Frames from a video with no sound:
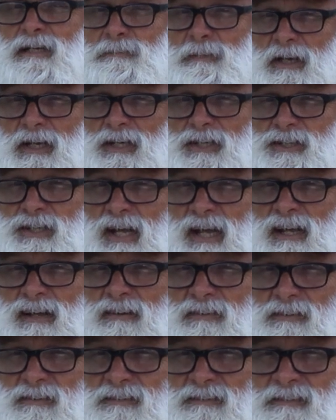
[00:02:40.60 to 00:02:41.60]
to make a
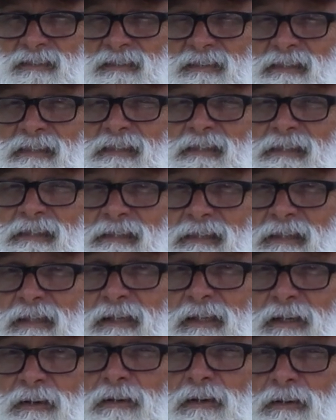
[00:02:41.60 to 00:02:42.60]
channel.
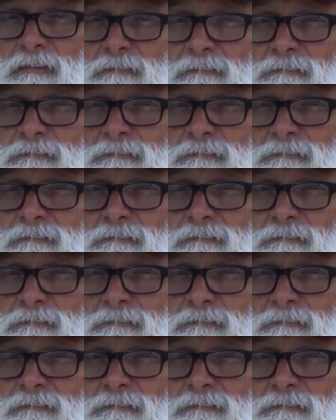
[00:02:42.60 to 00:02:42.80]
They're uh,